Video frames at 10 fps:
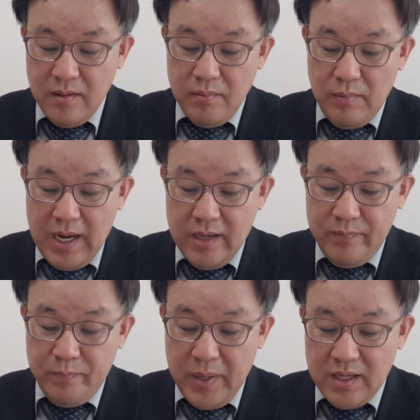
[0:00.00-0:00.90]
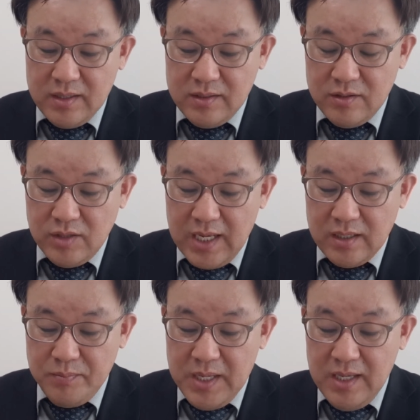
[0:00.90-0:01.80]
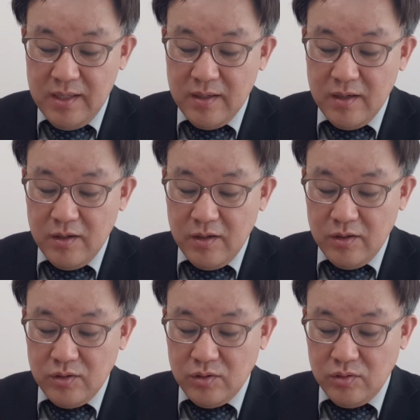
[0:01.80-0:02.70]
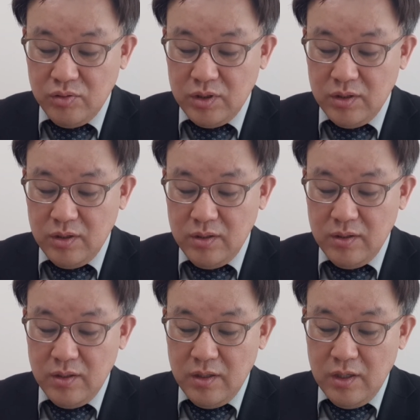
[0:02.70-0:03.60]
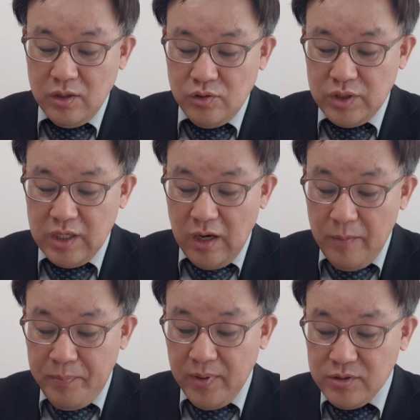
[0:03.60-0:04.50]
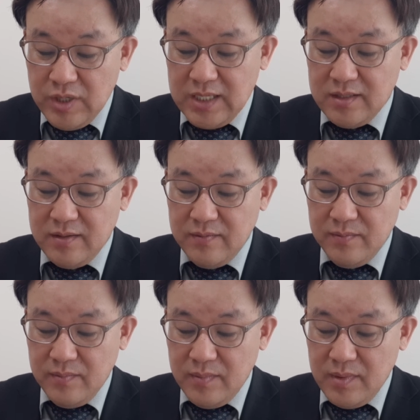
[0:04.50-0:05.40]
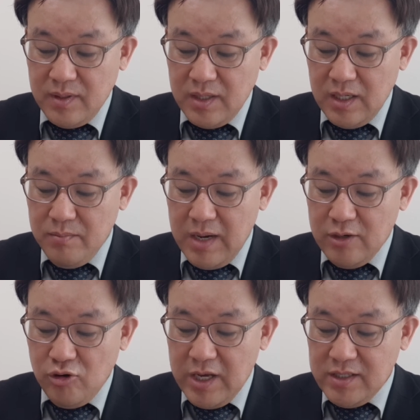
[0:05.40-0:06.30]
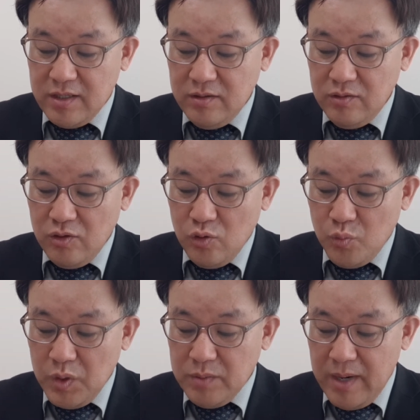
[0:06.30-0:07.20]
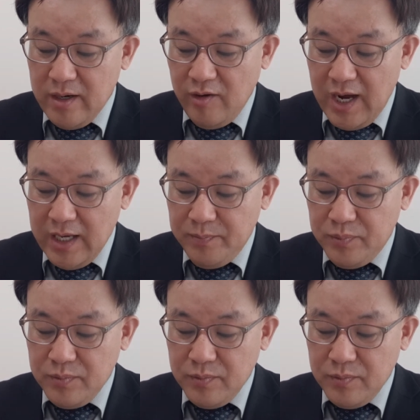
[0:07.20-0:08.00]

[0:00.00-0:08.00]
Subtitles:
My parents take me to the upper state in my relation with my life,